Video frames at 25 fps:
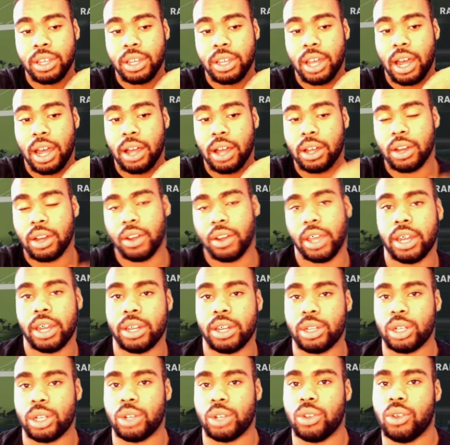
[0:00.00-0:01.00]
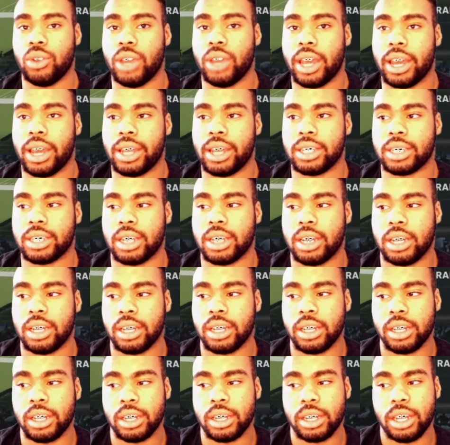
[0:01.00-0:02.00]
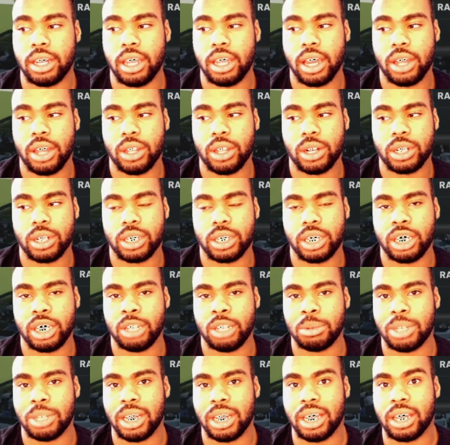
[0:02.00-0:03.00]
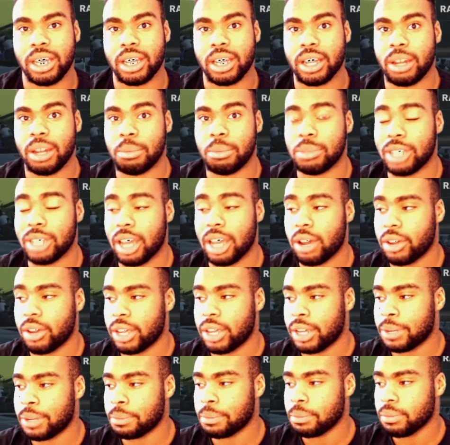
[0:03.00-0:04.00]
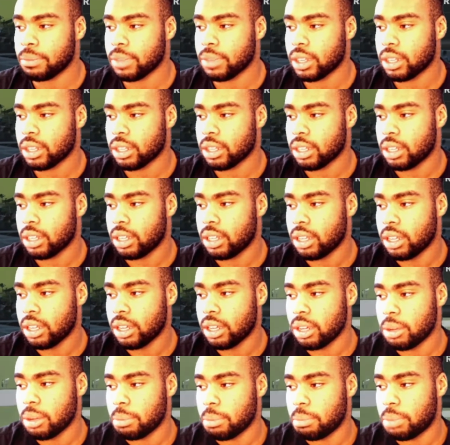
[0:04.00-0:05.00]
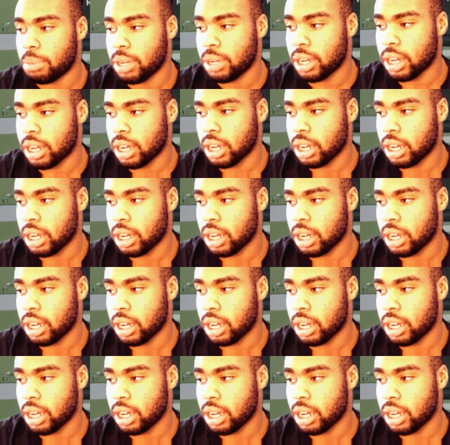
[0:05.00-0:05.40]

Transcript: I'll go ahead and show you guys the other teams that it comes out in. But